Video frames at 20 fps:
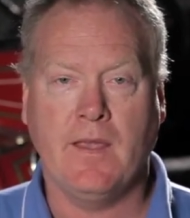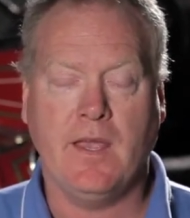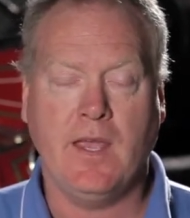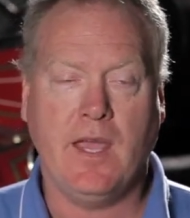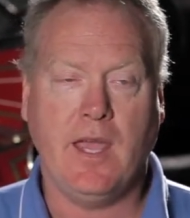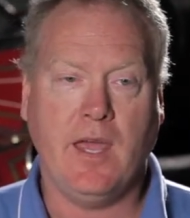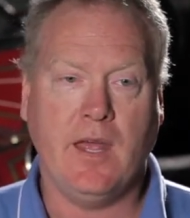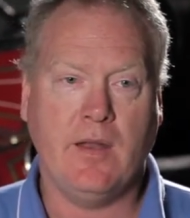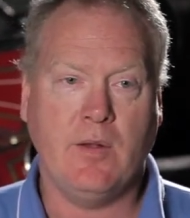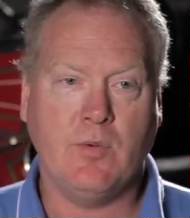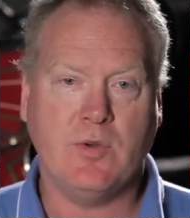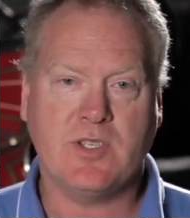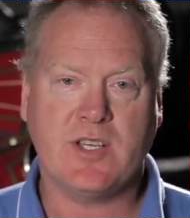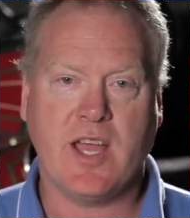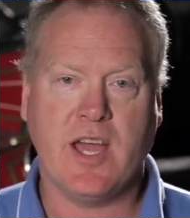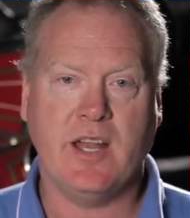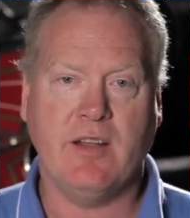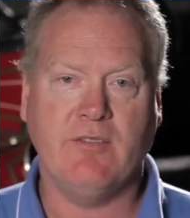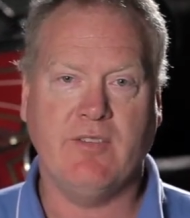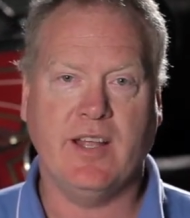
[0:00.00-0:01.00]
and it was
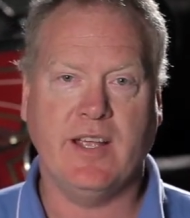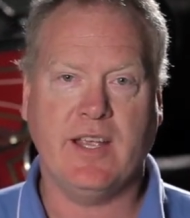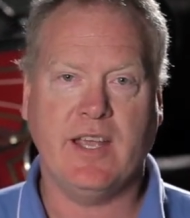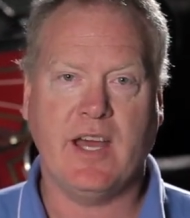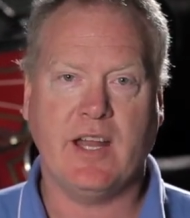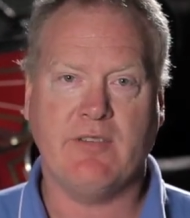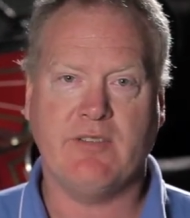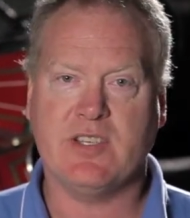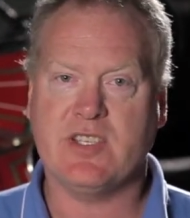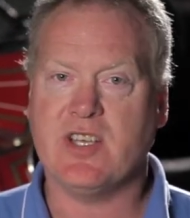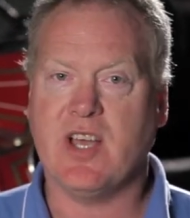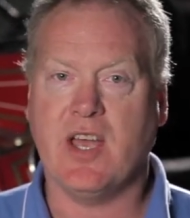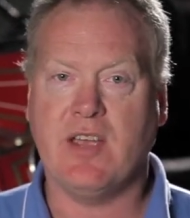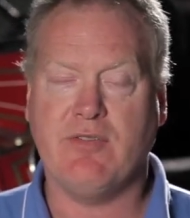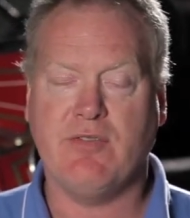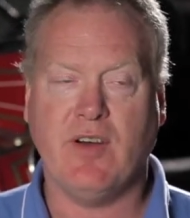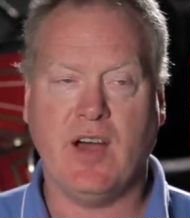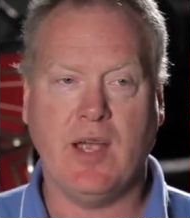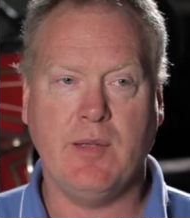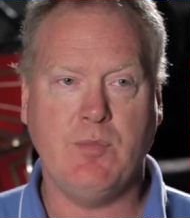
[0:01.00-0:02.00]
kind of like out of a
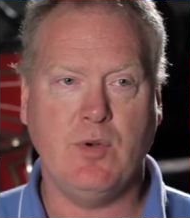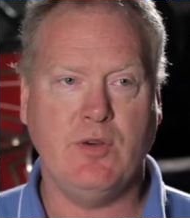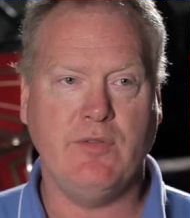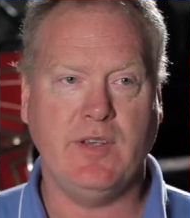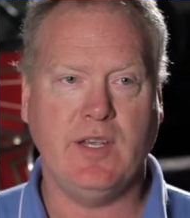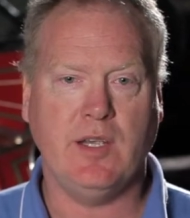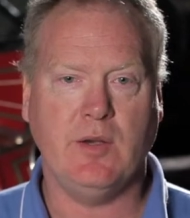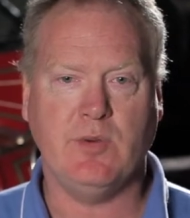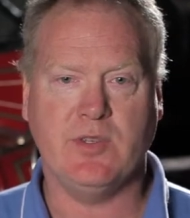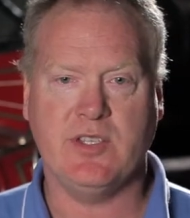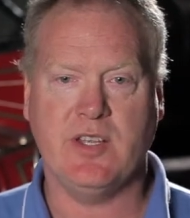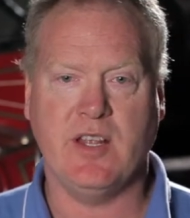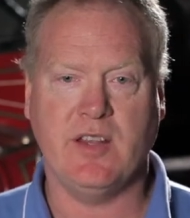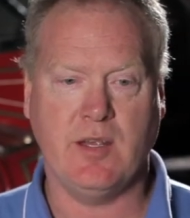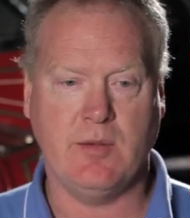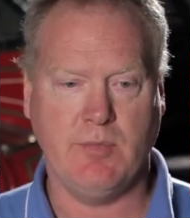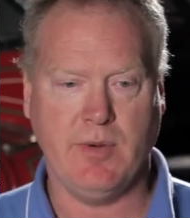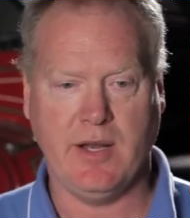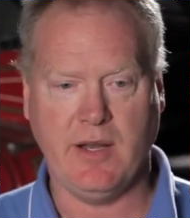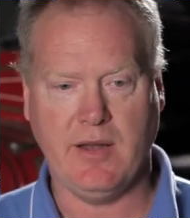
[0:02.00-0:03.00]
sci-fi movie. It was
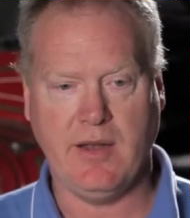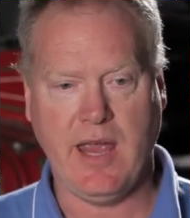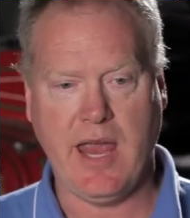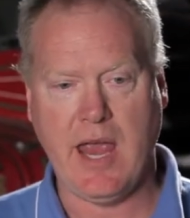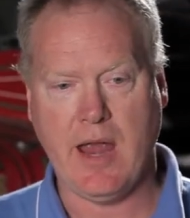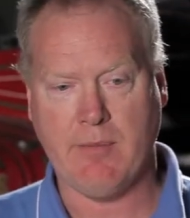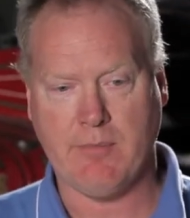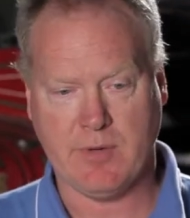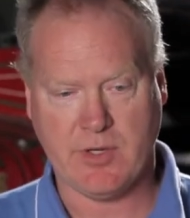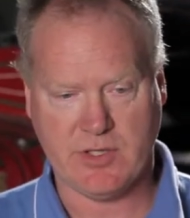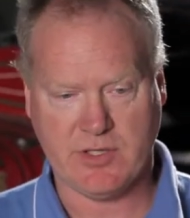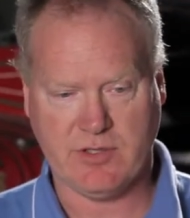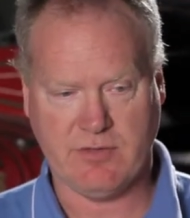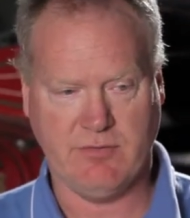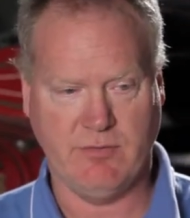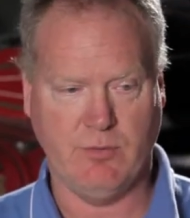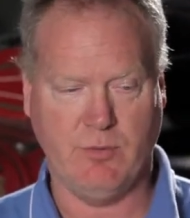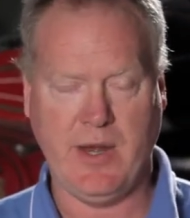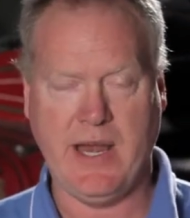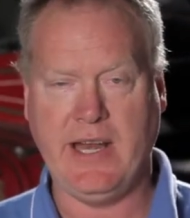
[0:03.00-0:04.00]
nothing but embers
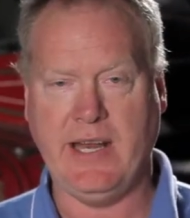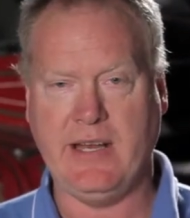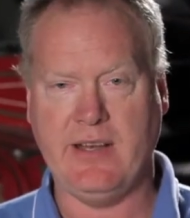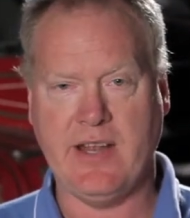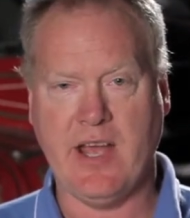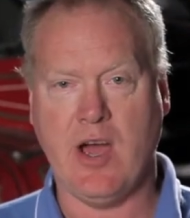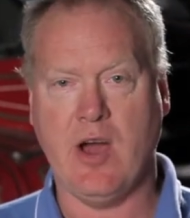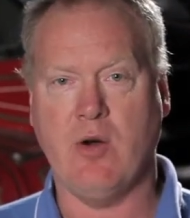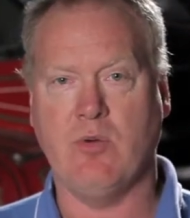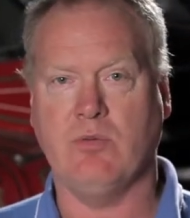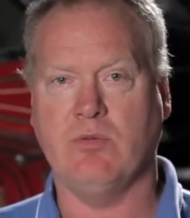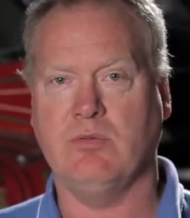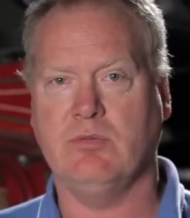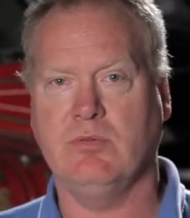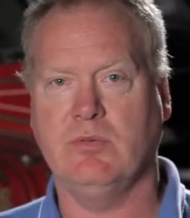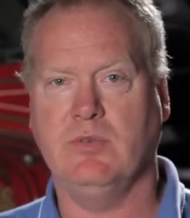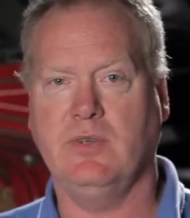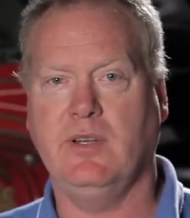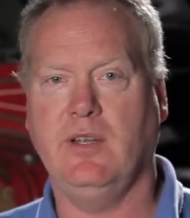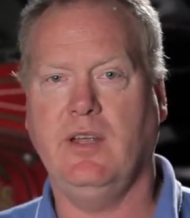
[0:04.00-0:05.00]
raining down
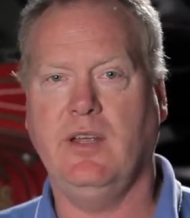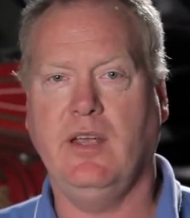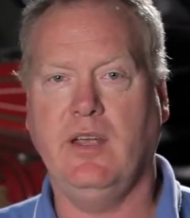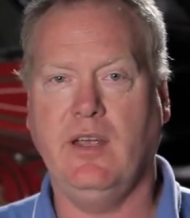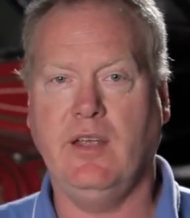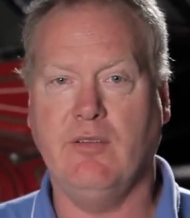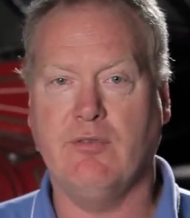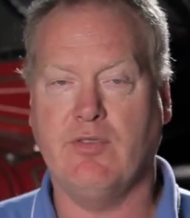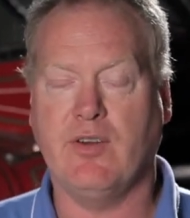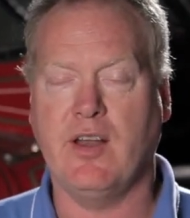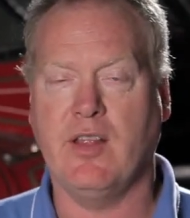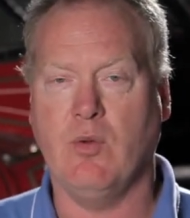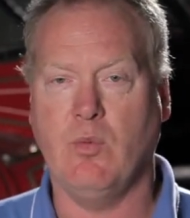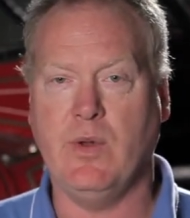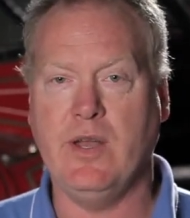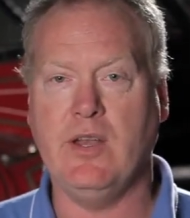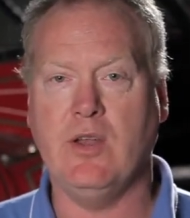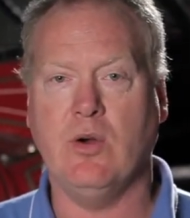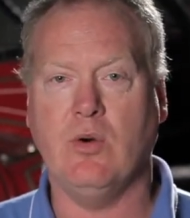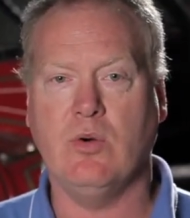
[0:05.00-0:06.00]
in front of the
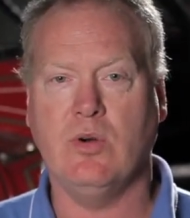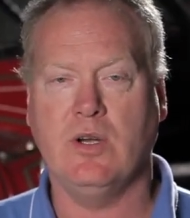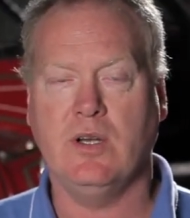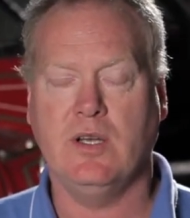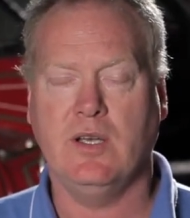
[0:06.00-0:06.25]
window.